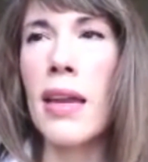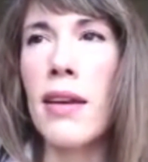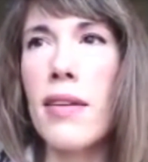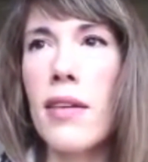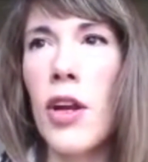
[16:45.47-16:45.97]

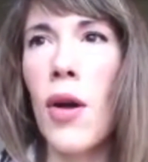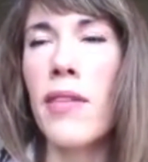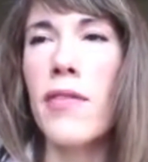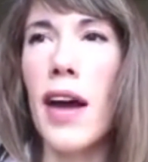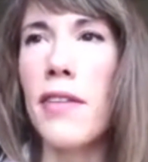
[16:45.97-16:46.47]

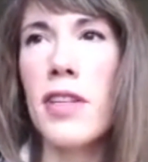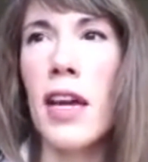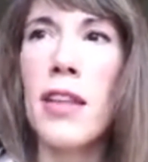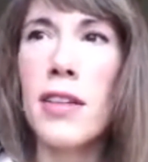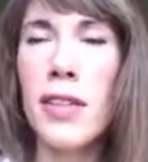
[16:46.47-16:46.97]

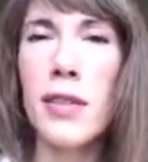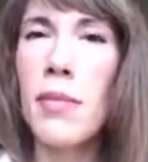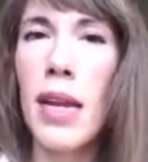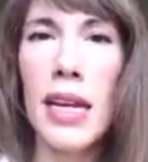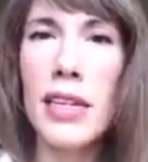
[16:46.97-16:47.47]
I've done
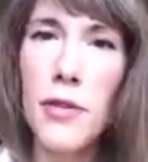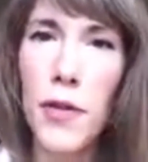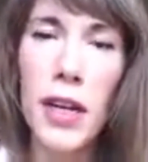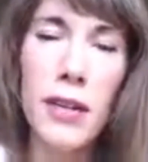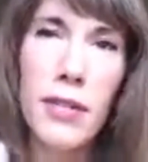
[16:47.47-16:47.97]
this in
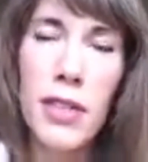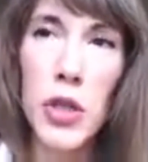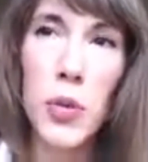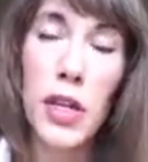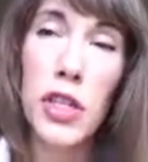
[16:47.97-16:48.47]
many different
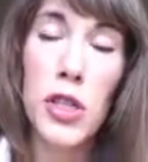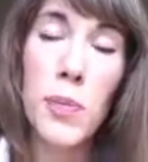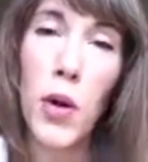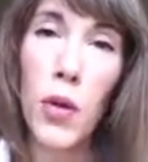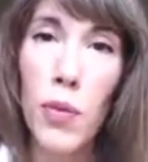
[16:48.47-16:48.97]
situations,